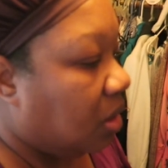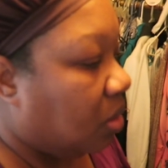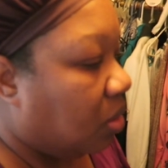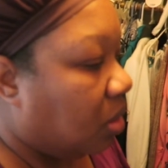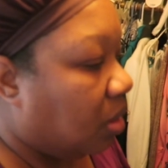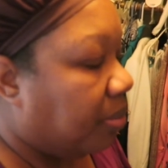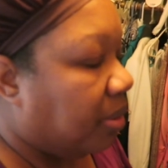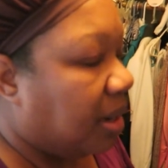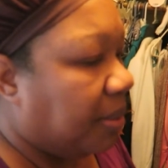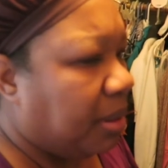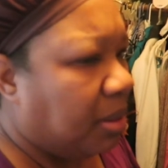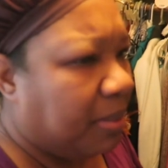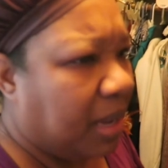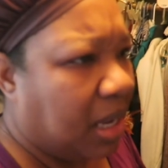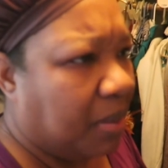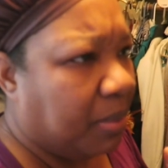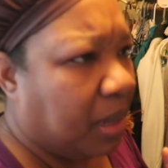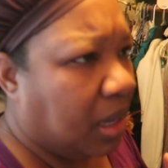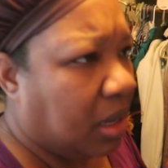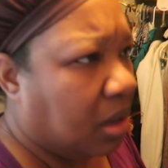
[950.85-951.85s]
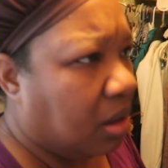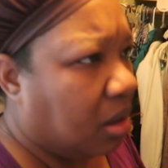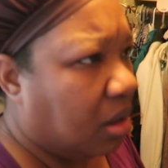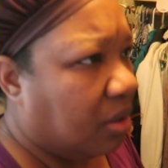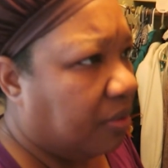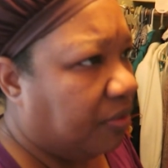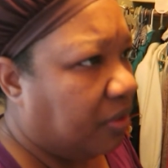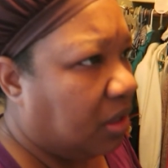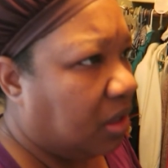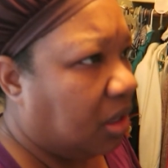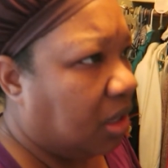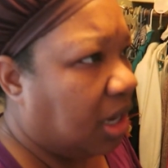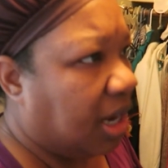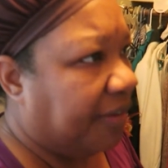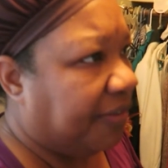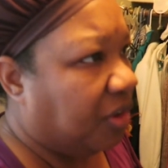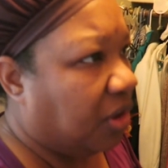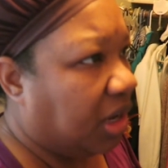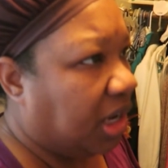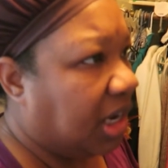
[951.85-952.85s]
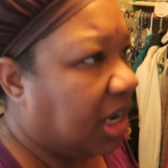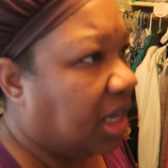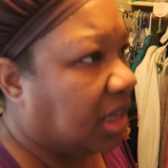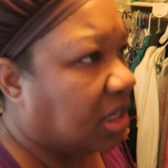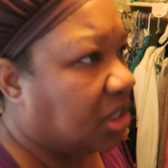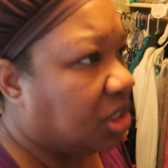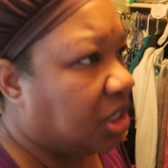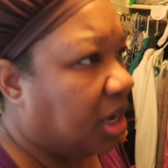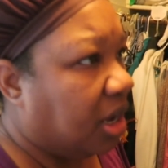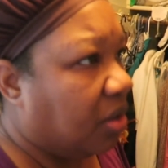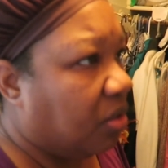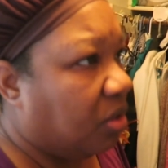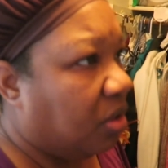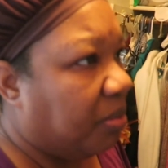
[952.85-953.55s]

or I'll probably make my coffee after I get out the shower,